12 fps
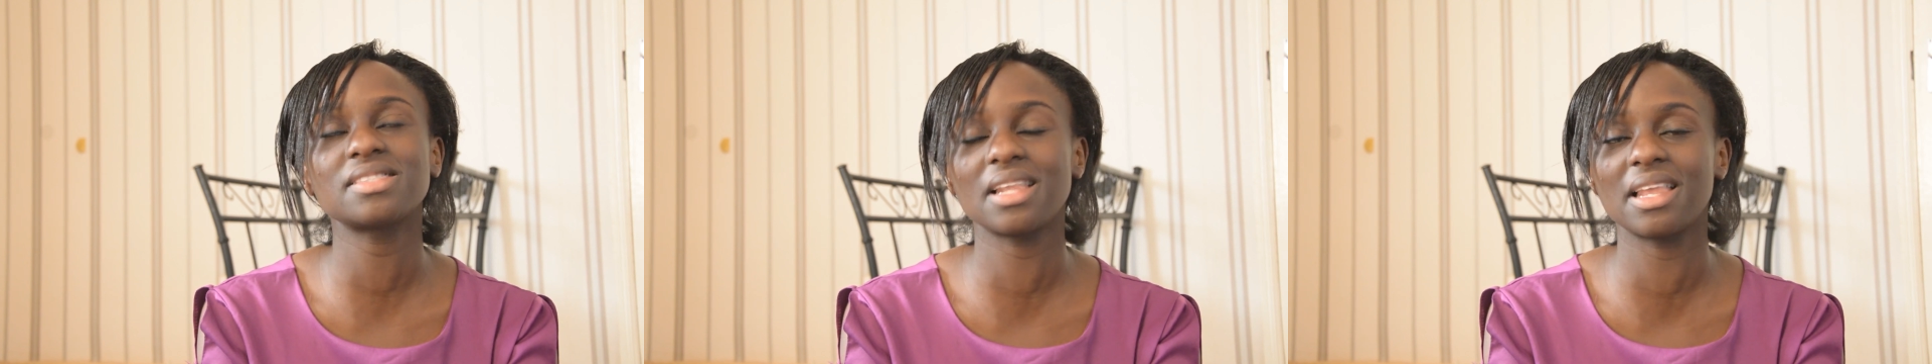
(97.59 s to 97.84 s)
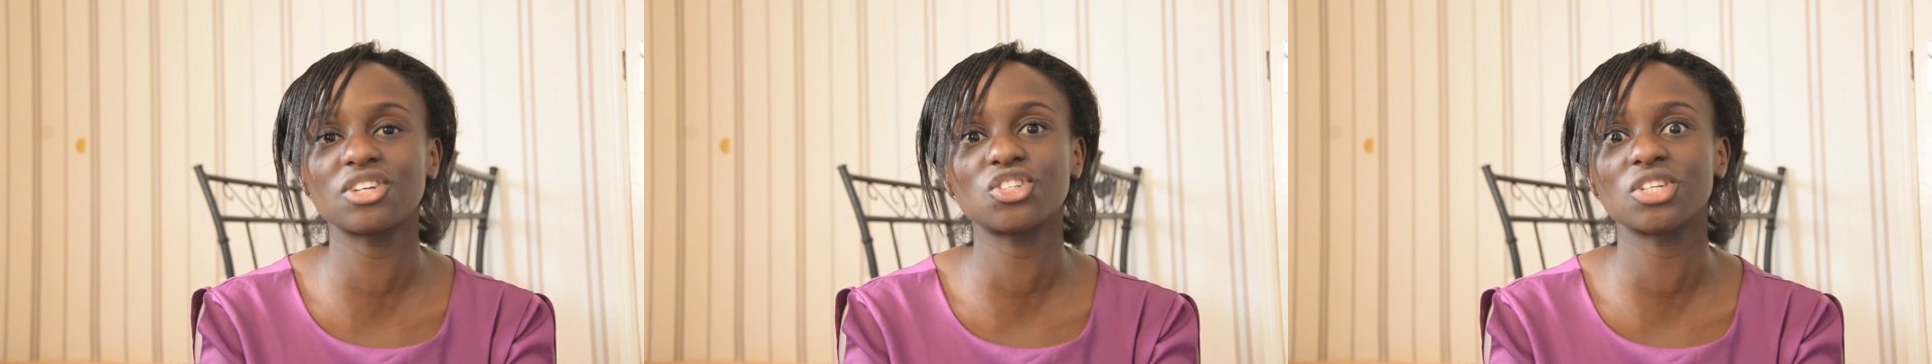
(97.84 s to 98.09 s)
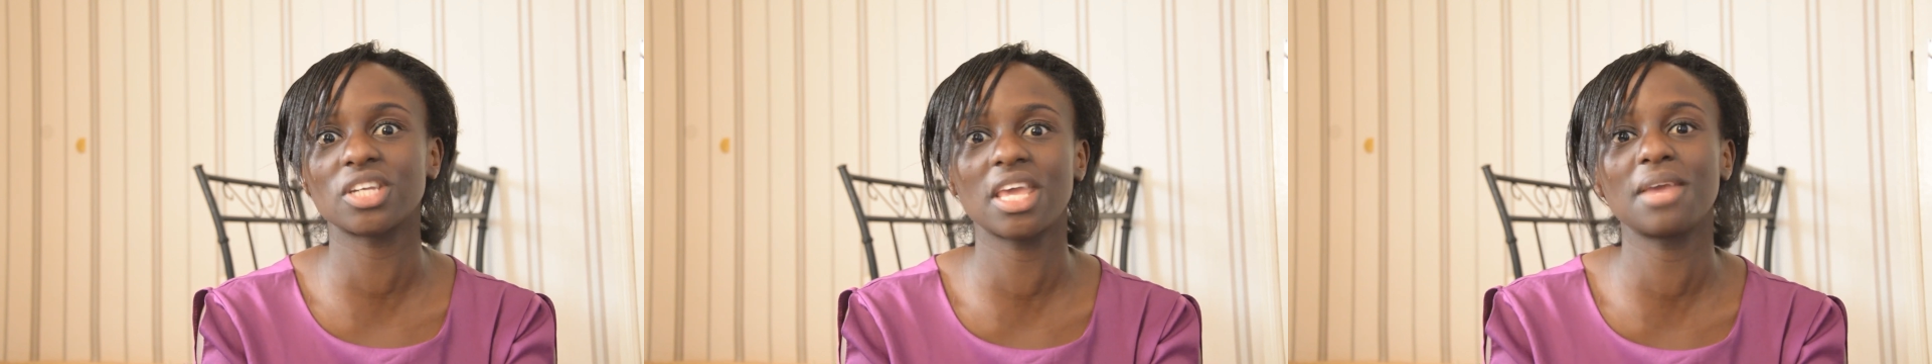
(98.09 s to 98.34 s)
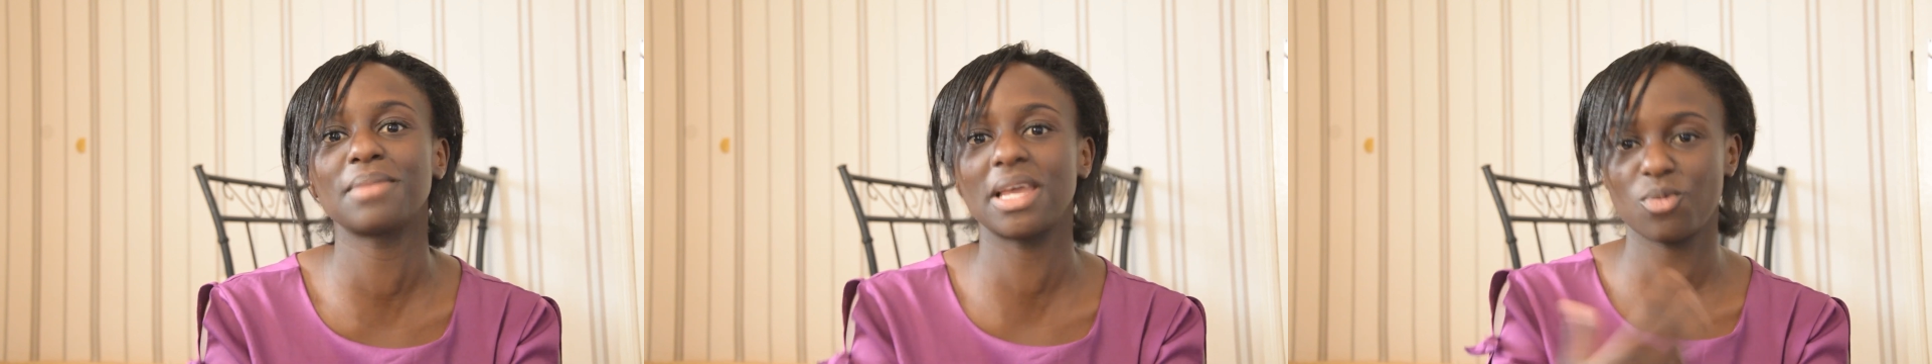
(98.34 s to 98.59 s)
selection
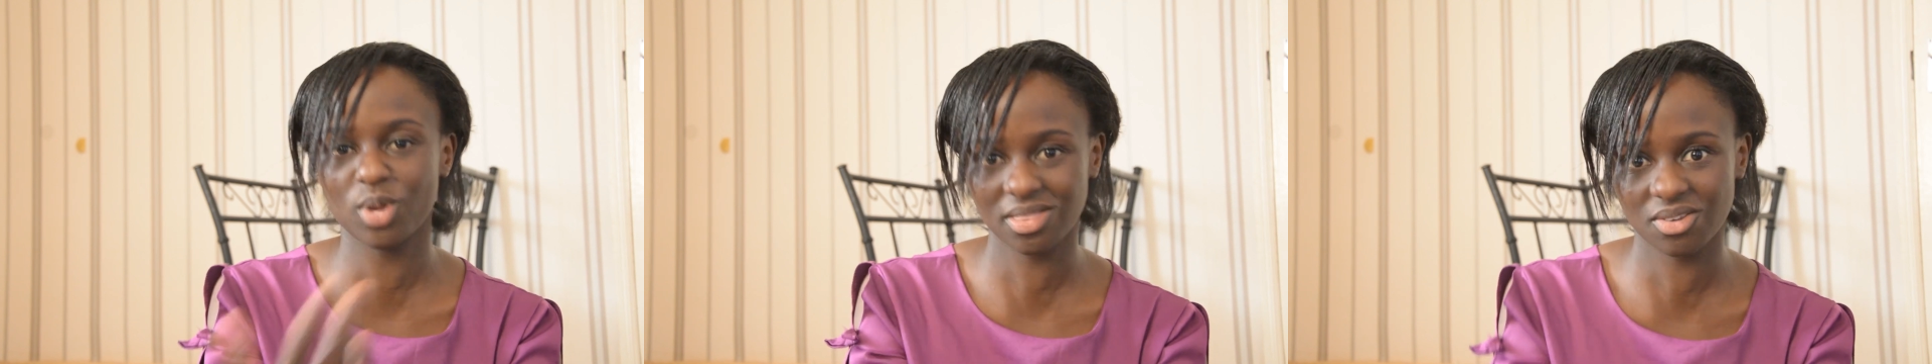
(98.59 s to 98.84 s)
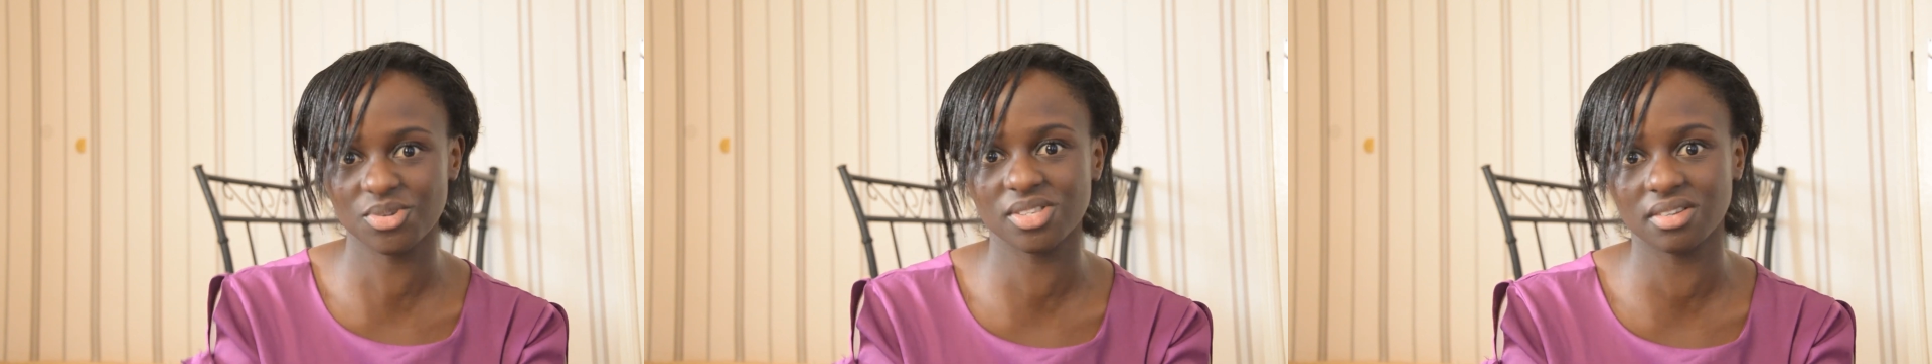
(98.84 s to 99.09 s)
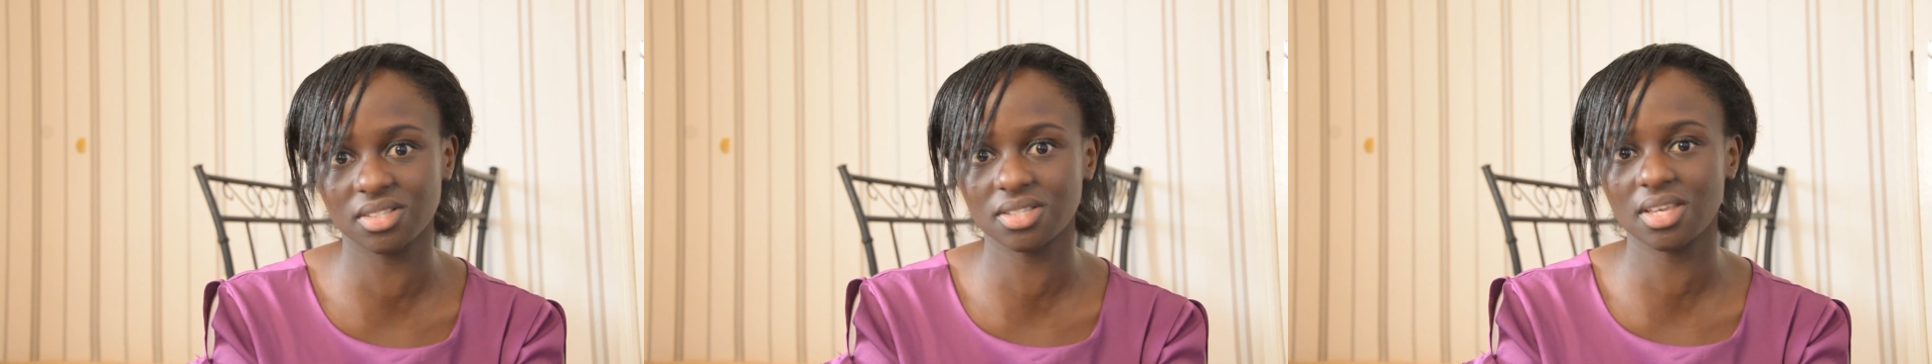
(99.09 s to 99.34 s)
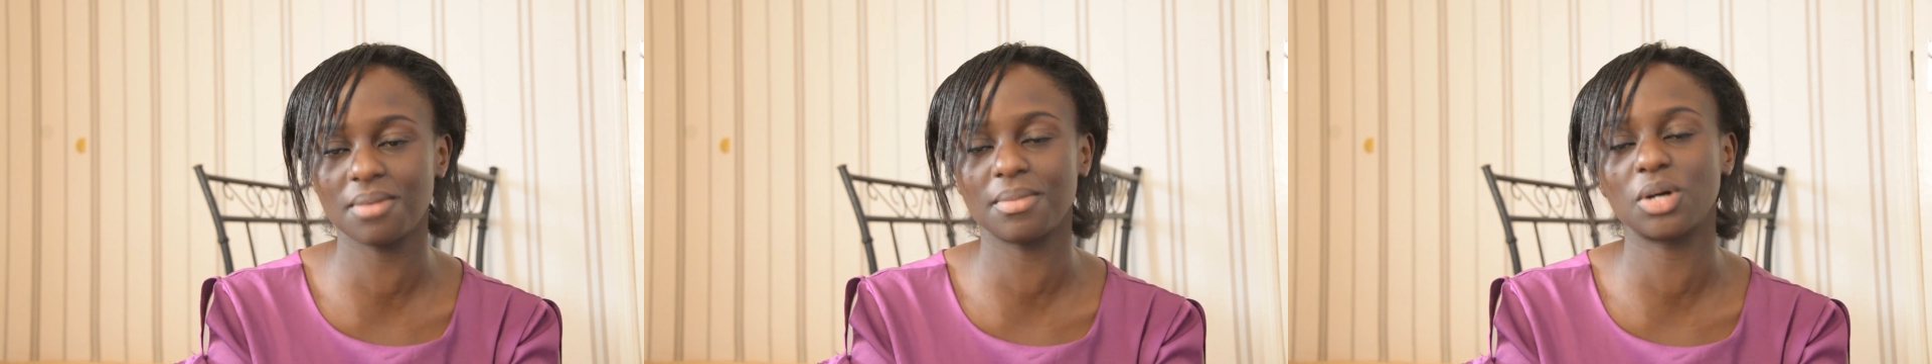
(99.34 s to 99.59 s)
came, like when the
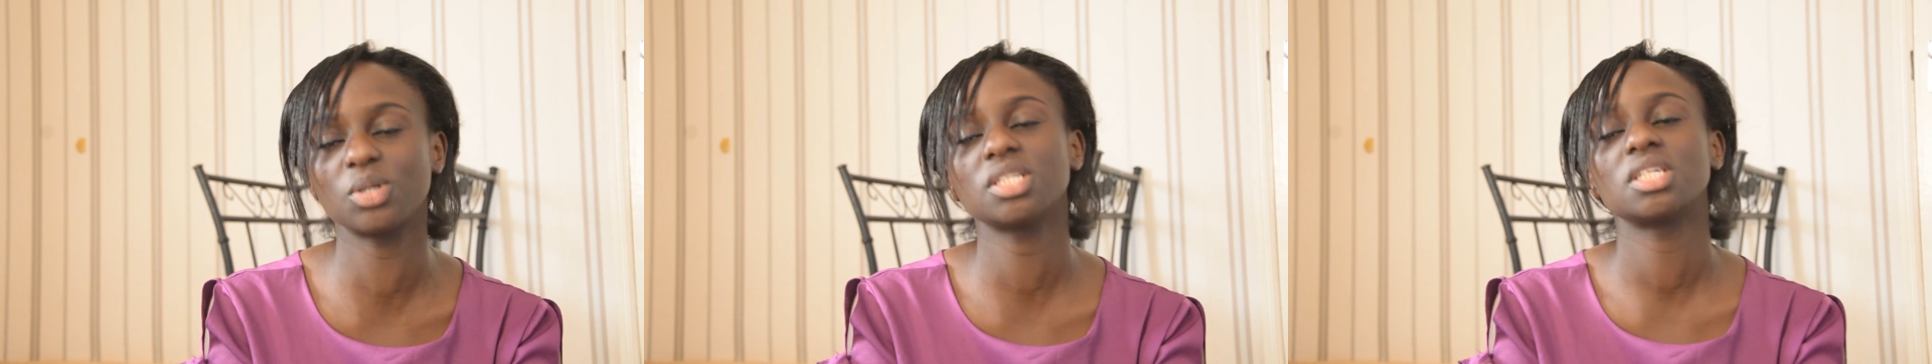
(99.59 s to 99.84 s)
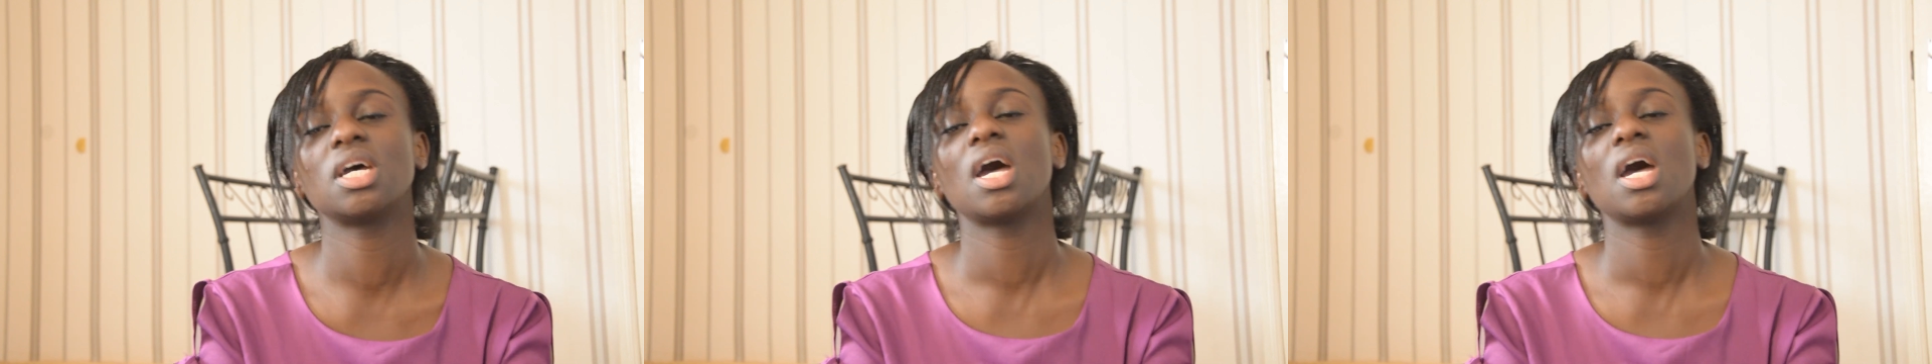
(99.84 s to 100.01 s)
results came out,